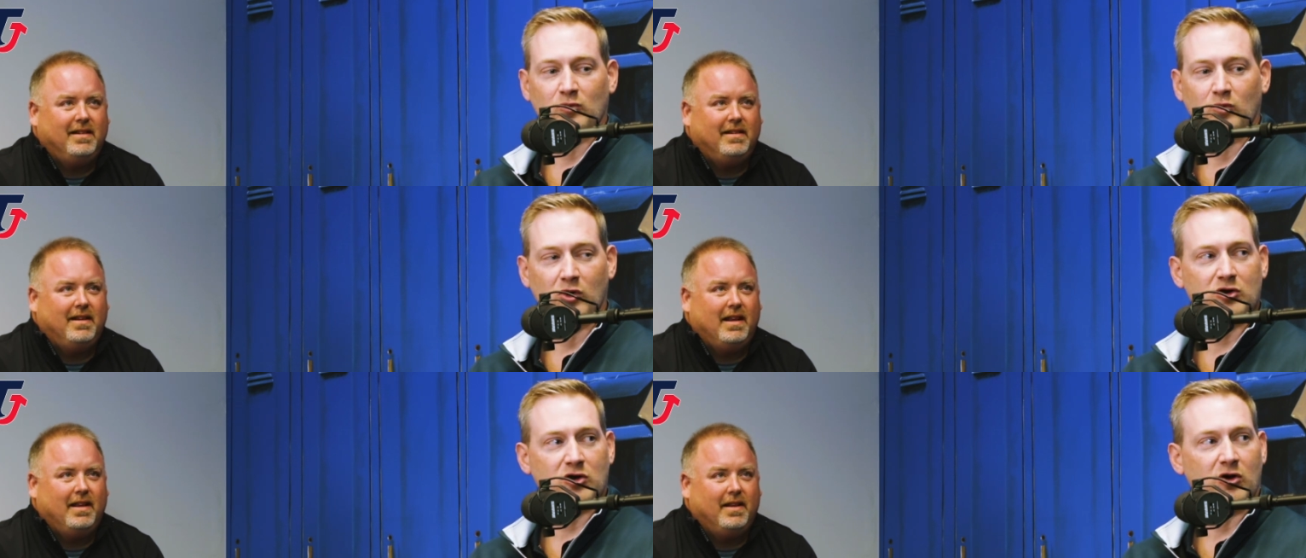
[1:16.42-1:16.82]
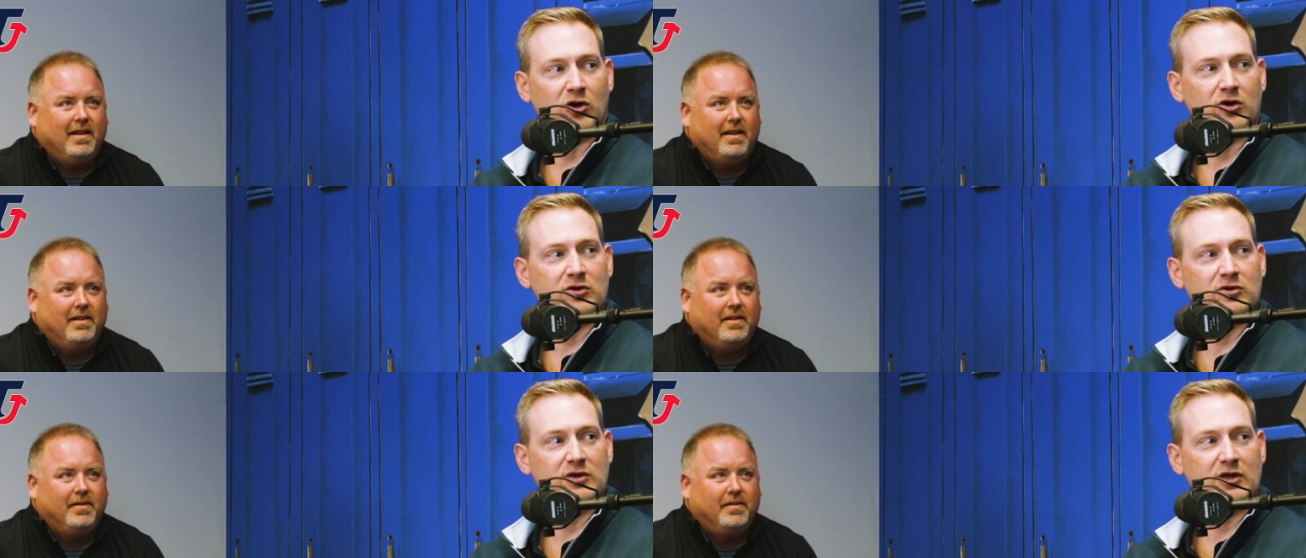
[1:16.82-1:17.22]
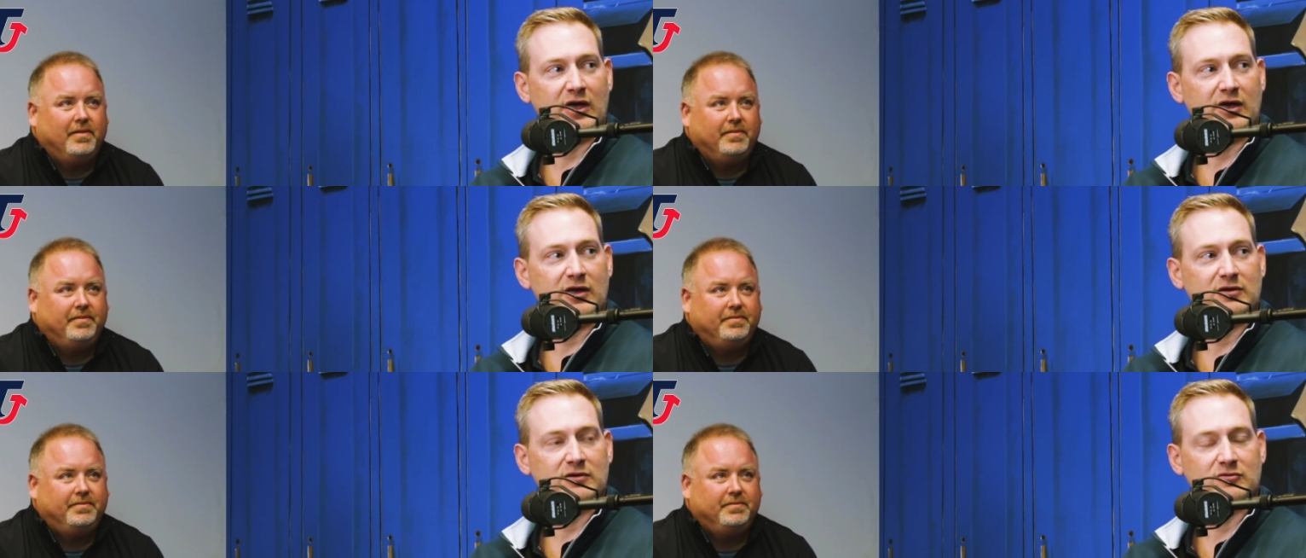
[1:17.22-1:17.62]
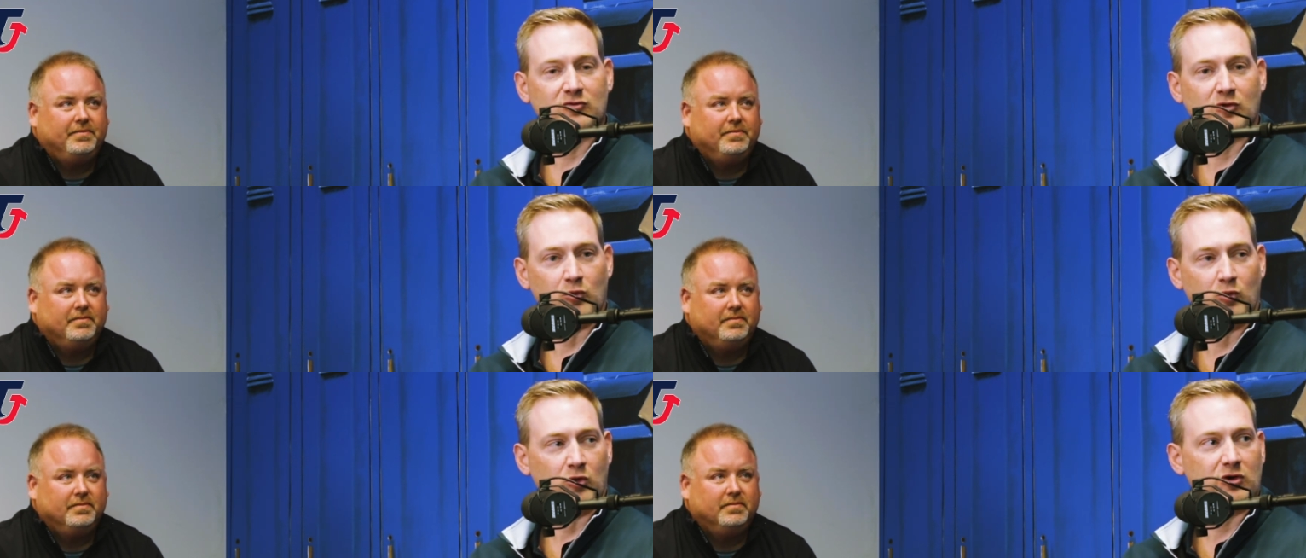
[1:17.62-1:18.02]
Speaker 1: work hard, get
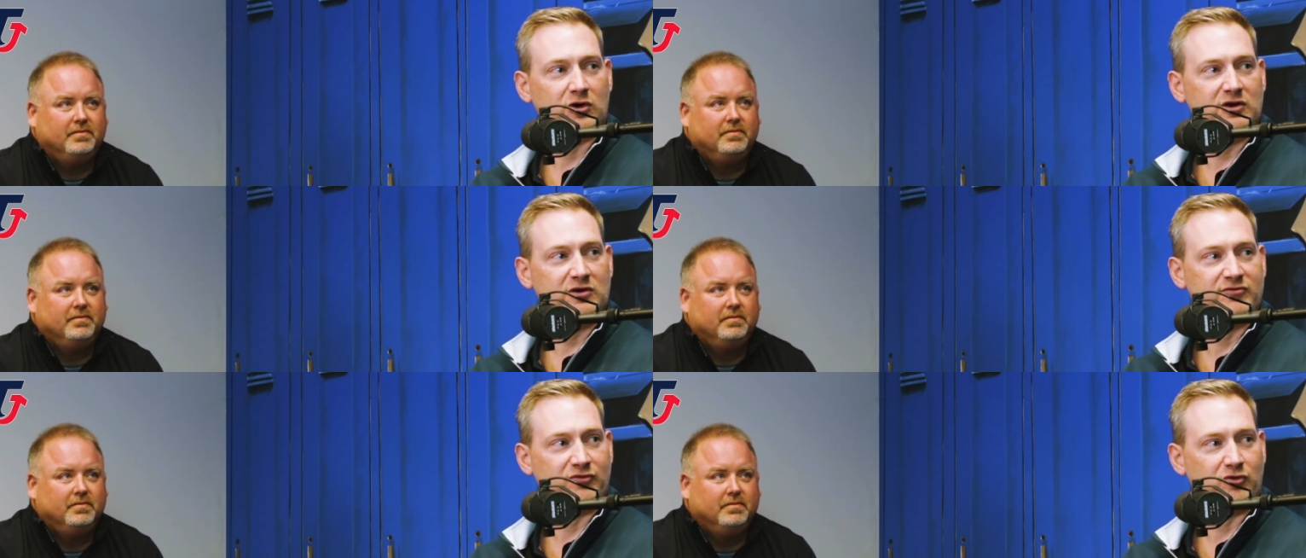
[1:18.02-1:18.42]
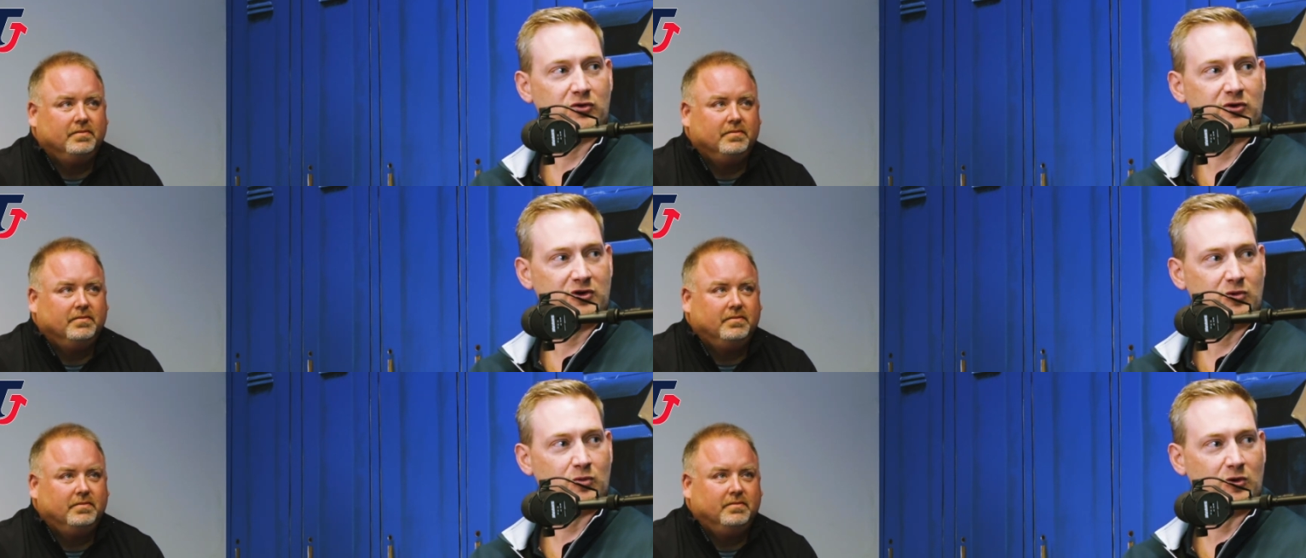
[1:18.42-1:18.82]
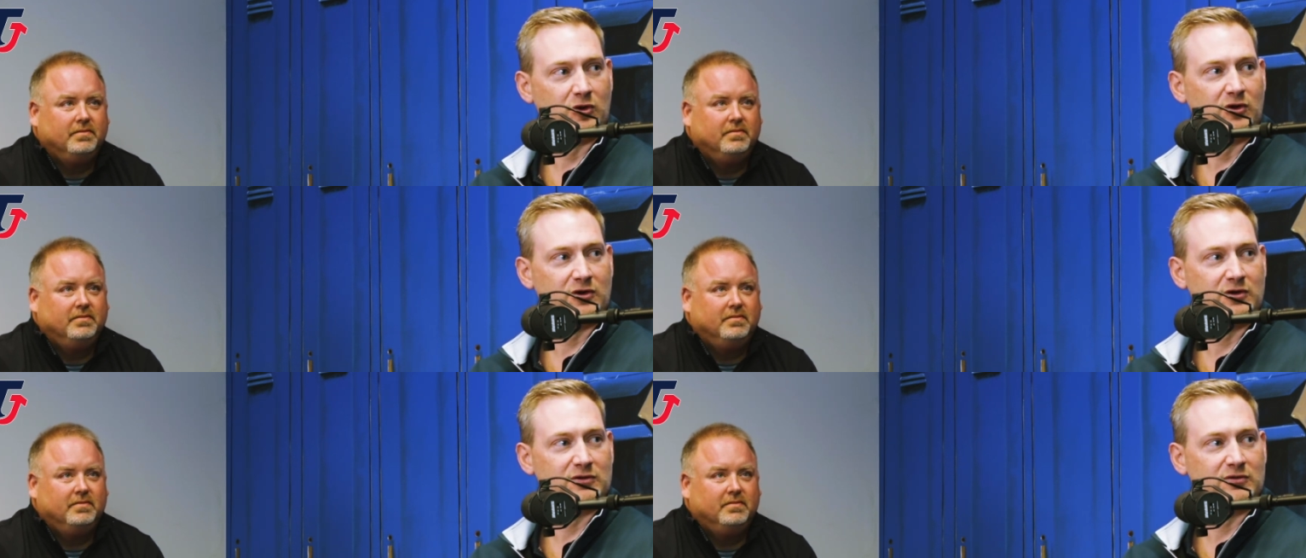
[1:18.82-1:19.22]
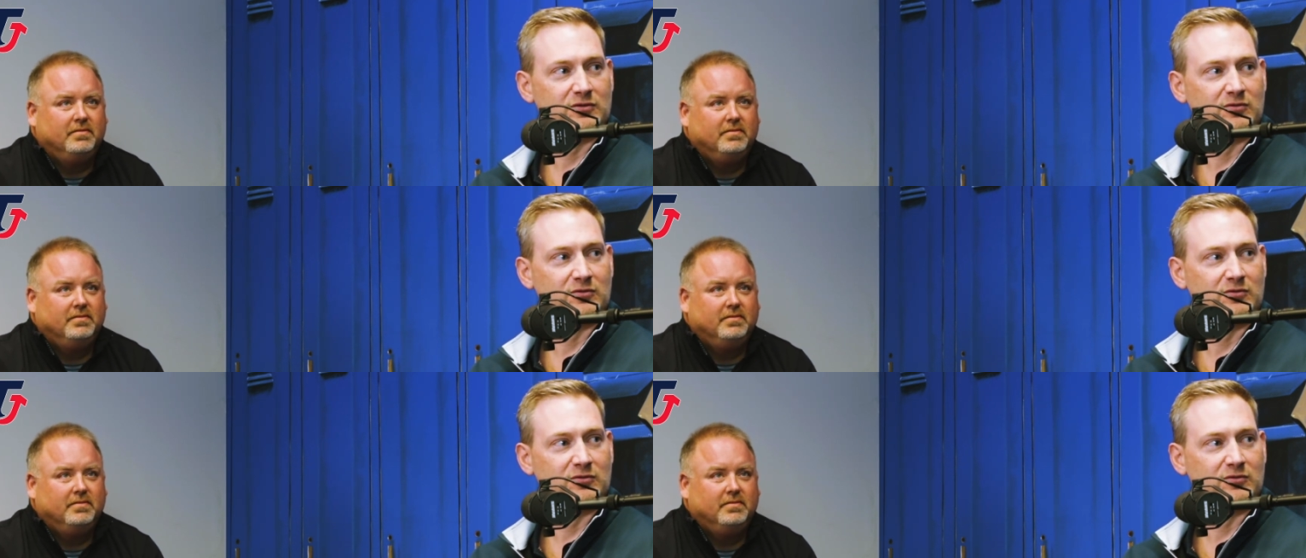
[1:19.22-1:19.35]
rewarded for your work,